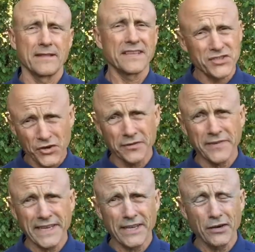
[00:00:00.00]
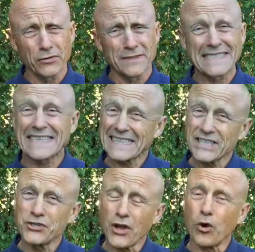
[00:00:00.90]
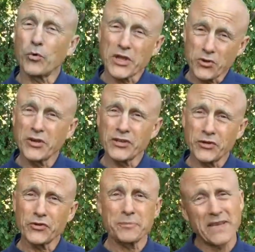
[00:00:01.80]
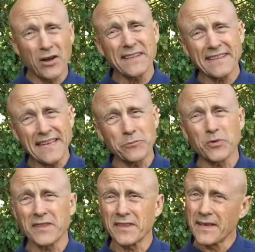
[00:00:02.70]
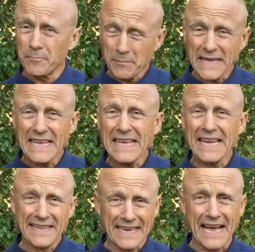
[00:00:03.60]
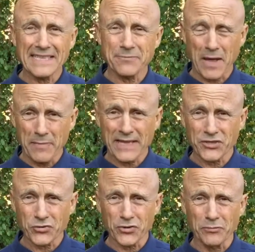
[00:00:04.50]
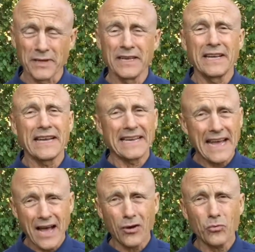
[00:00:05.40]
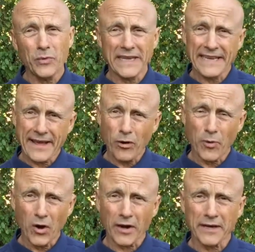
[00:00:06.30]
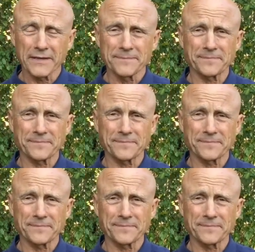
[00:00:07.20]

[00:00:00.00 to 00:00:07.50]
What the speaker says: This third video is to let you know what you can do to be on the team with me and the guys in my men's group and how we can help ARC.